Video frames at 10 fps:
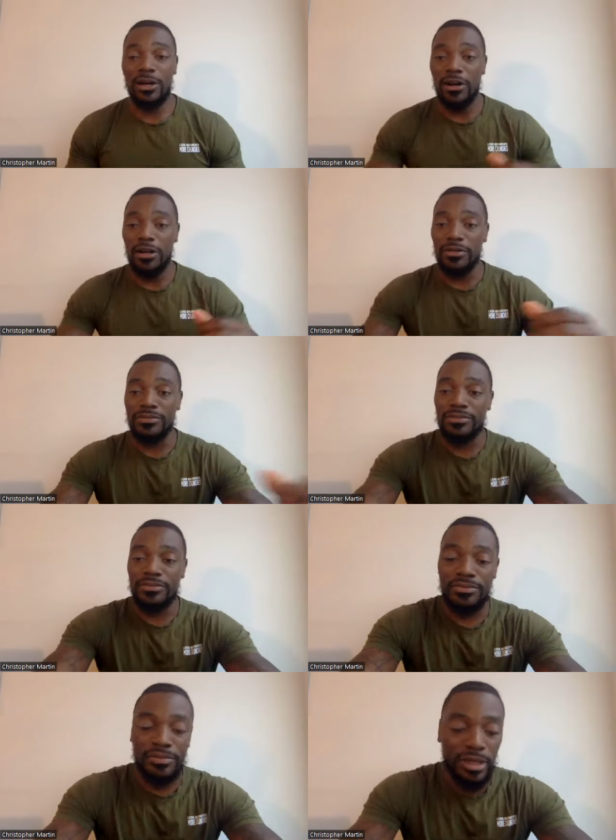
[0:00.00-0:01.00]
hard
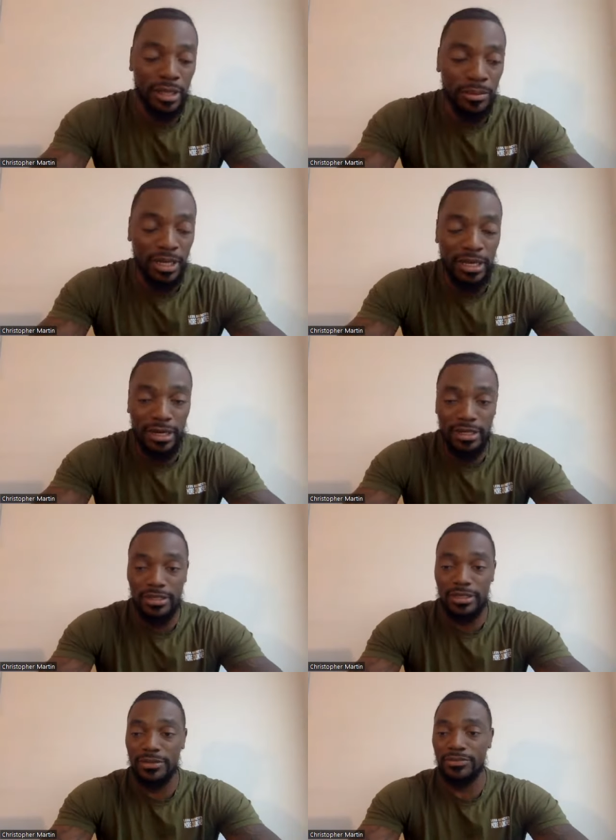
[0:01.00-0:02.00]

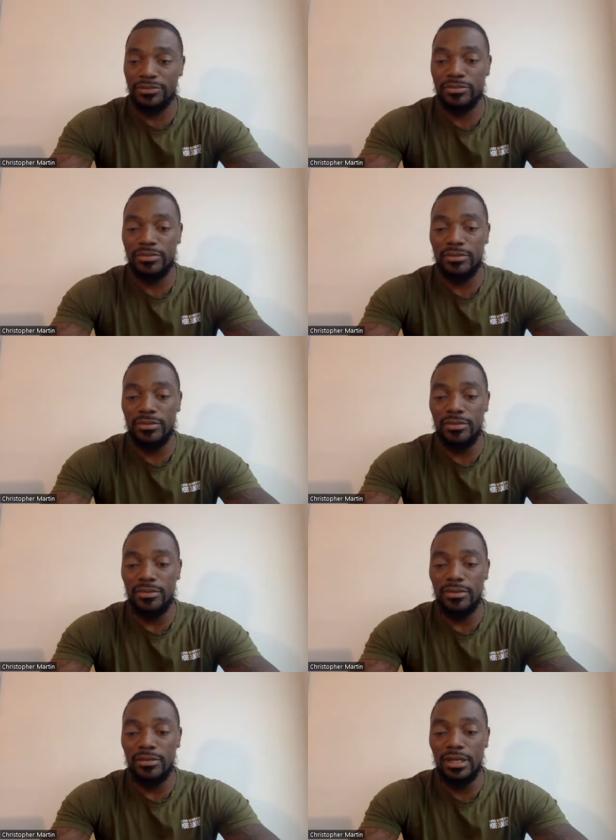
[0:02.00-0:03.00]
because
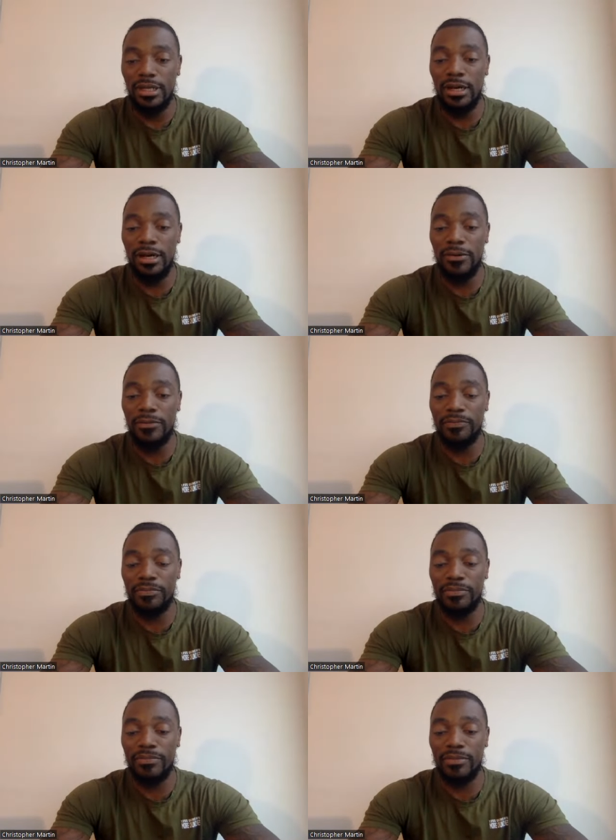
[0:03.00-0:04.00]
um,
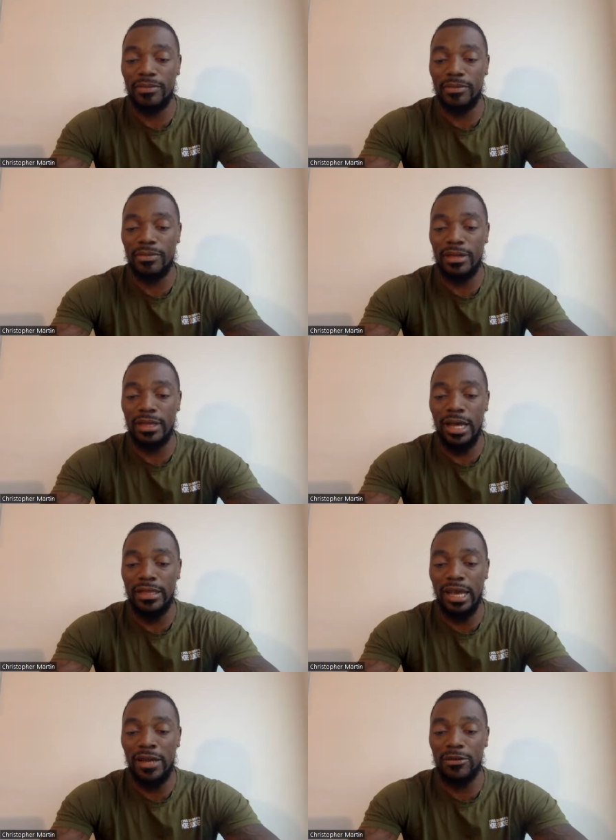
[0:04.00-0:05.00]

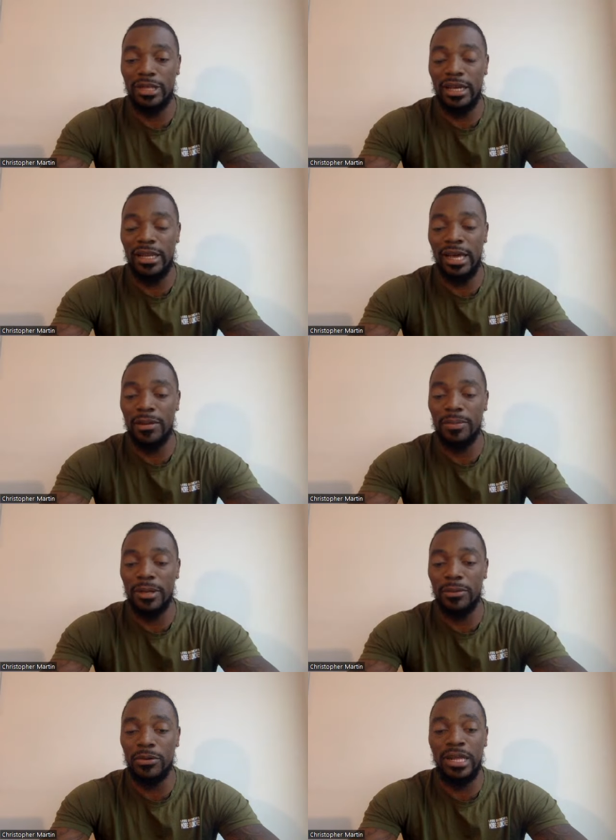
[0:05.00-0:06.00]
I, I don't think a lot of
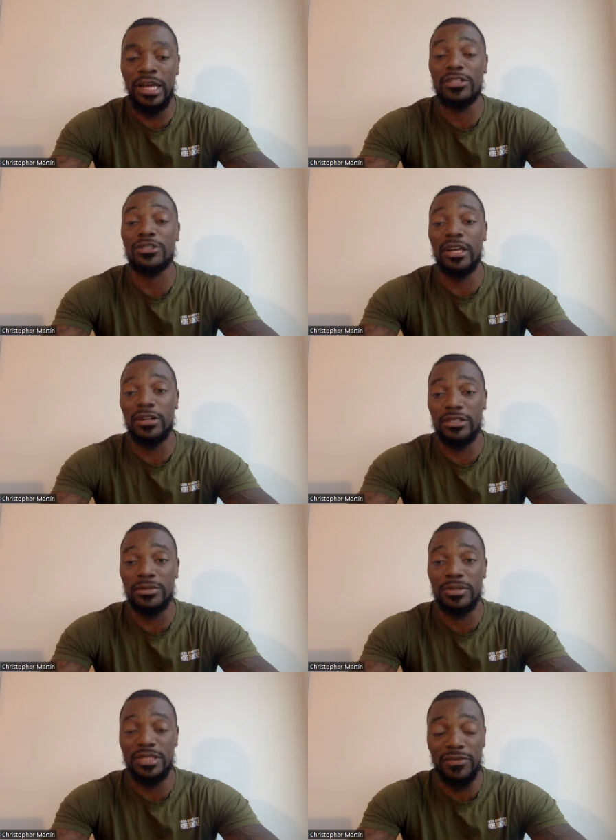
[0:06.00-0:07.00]
people, a lot of trainers
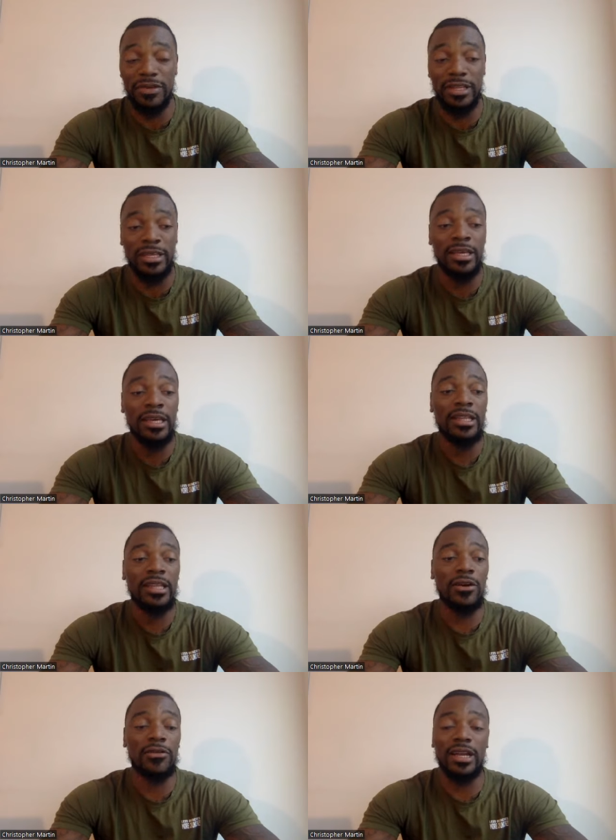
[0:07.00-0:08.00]
specifically,
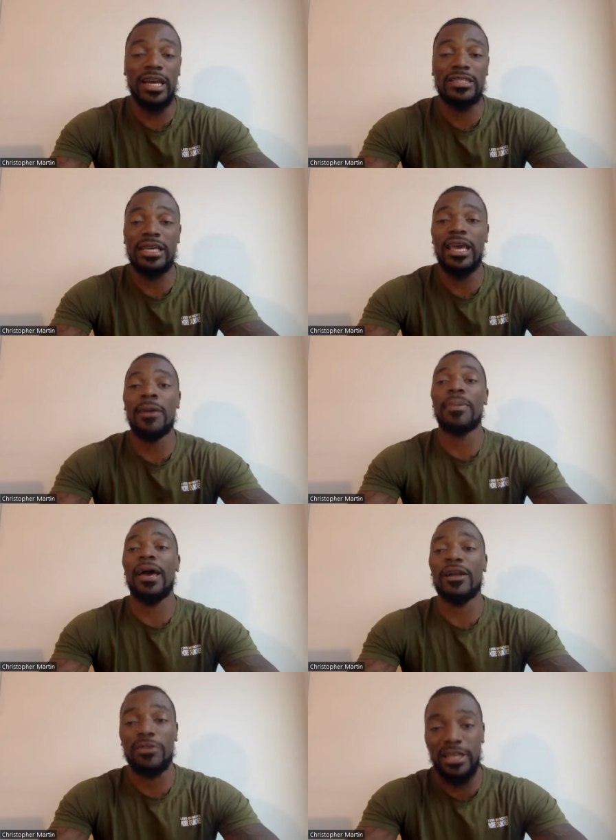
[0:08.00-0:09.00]
they don't realize the
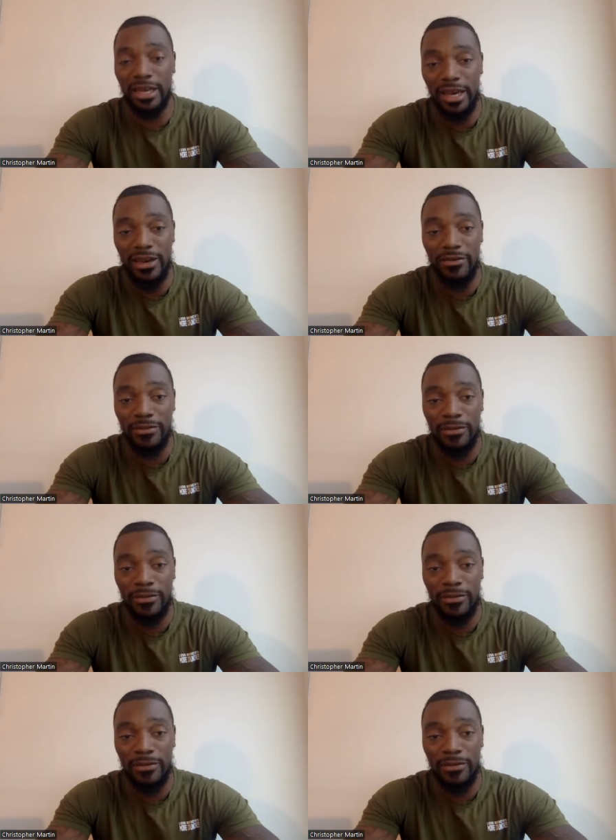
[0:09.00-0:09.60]
impact we can have.